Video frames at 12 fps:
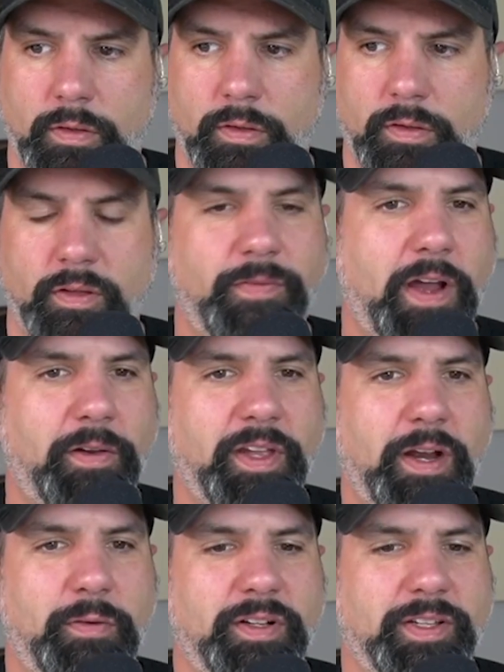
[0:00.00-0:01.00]
The final thing
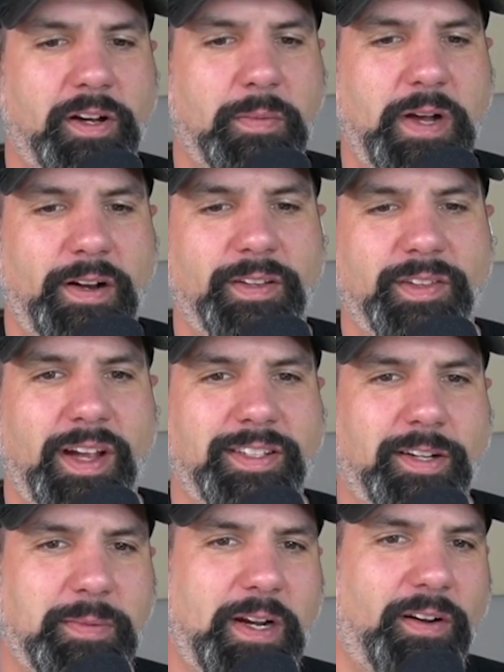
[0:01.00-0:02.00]
I want to talk about is, I
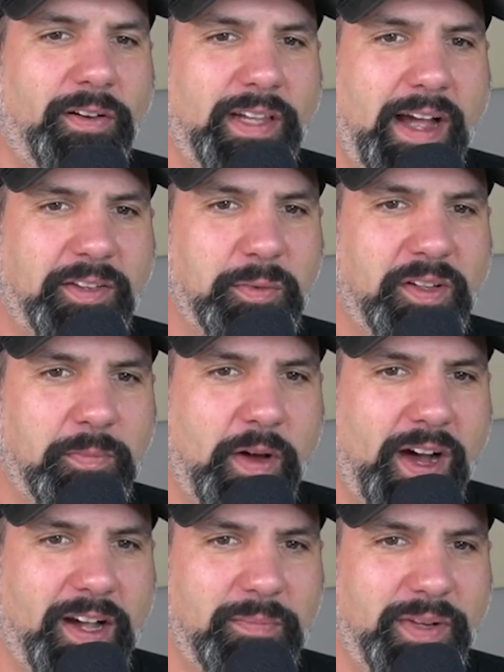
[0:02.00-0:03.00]
talked about it on last week's
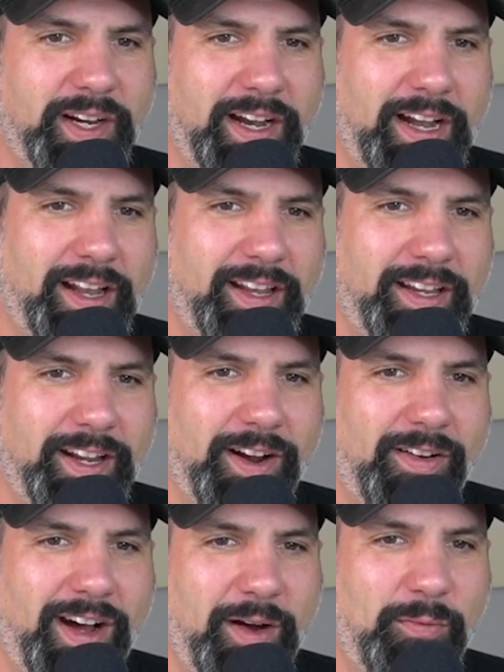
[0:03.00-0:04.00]
pod, but
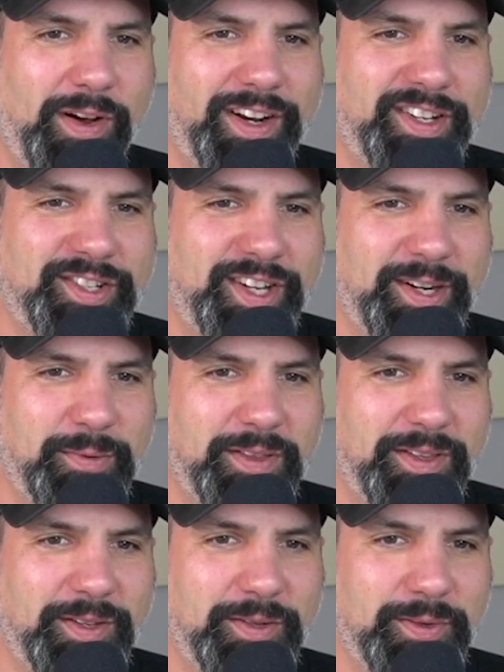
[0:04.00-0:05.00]
I want to share
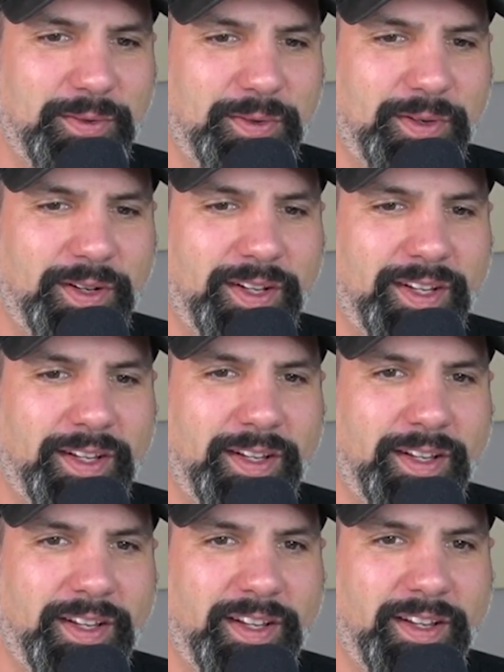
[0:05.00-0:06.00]
with you,
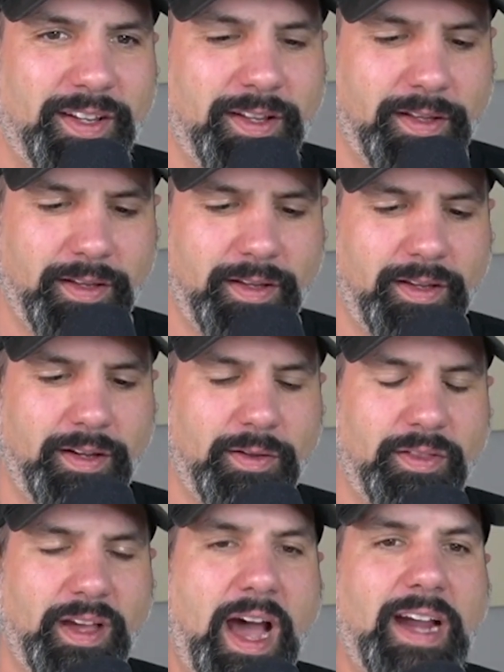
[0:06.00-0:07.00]

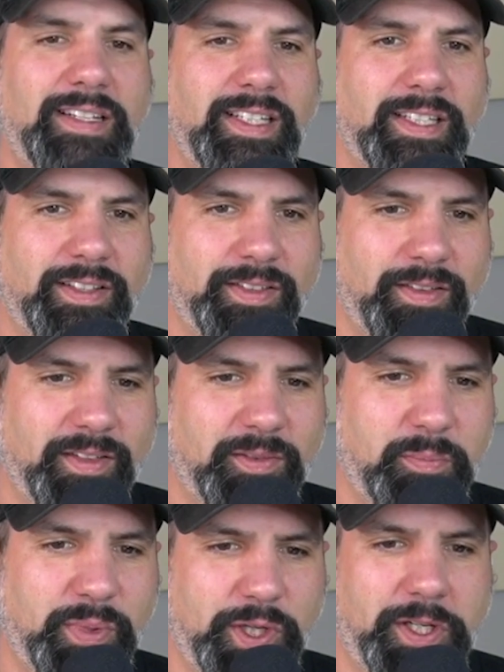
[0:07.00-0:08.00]
the ideas of this
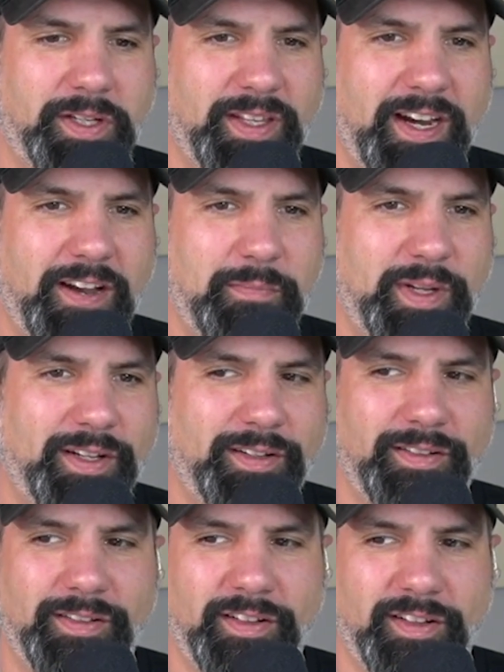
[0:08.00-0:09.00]
book that I've
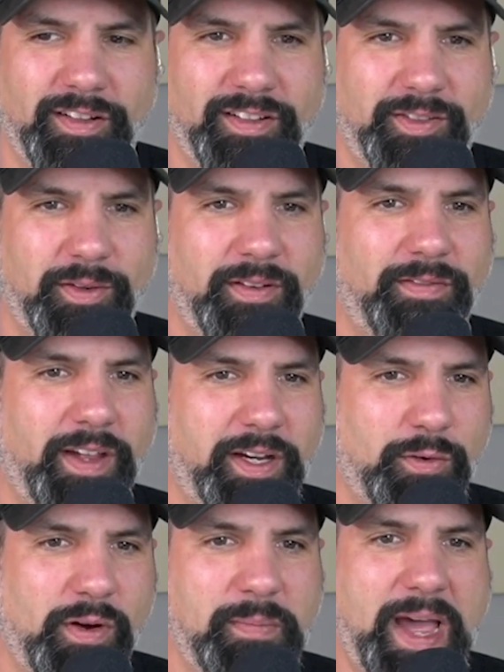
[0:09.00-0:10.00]
been sort of like
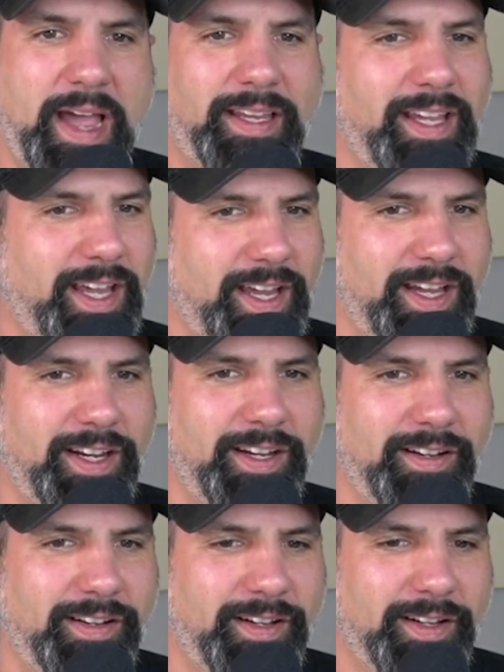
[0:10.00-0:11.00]
going back in
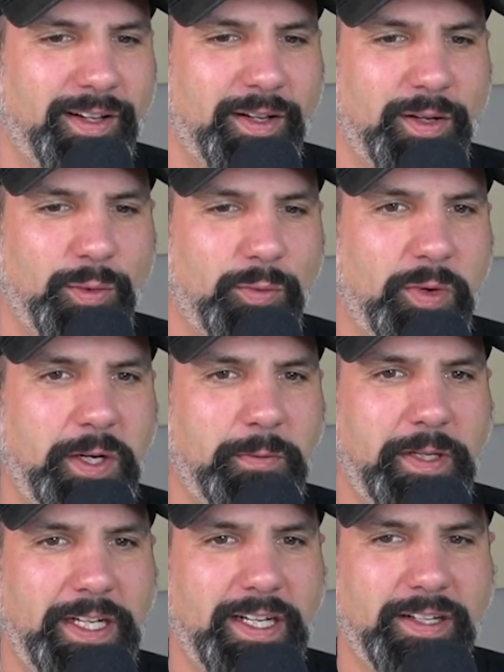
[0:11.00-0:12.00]
and
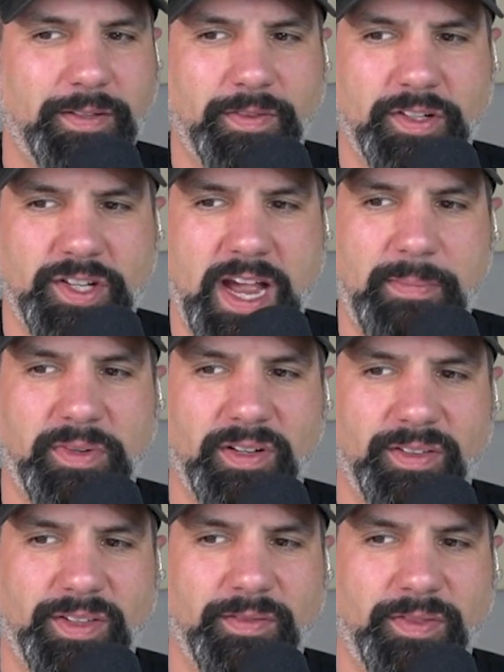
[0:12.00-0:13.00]
rereading different
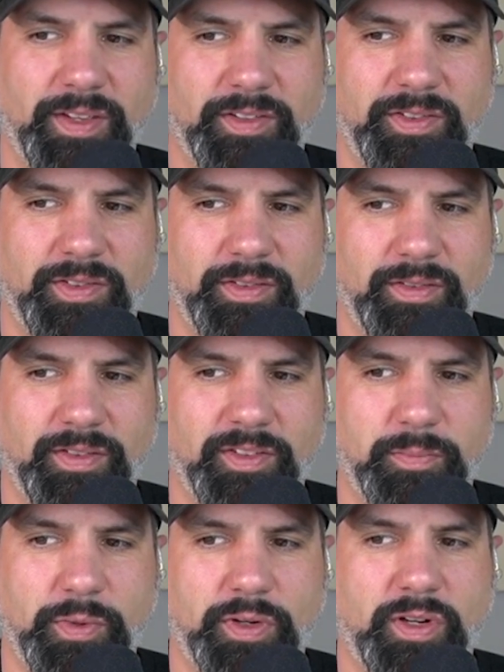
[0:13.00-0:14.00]
chapters of this
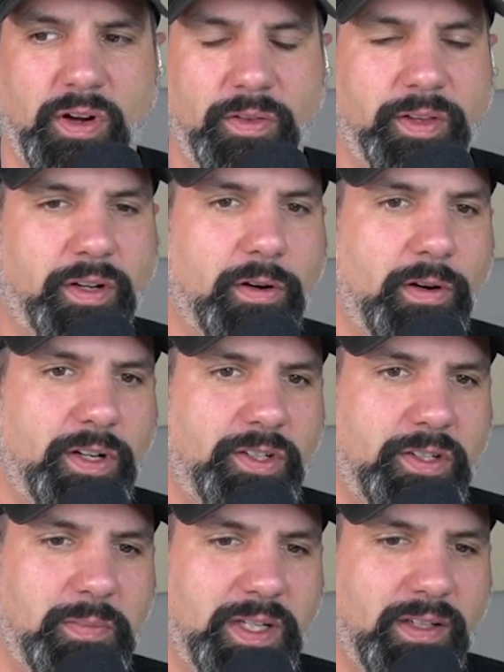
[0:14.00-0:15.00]
book called The Courage
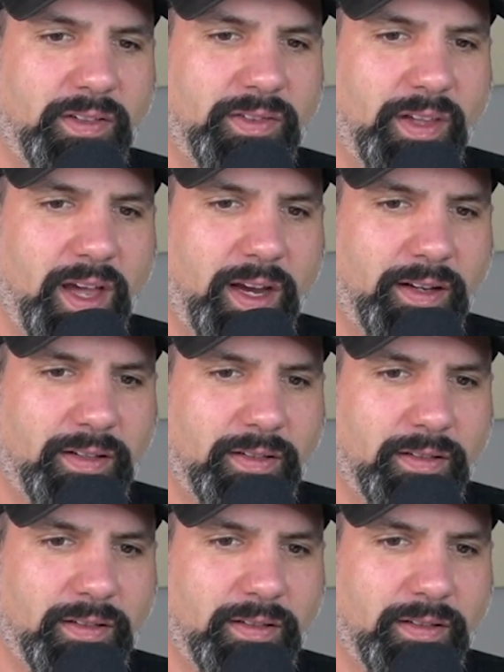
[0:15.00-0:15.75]
to be Disliked.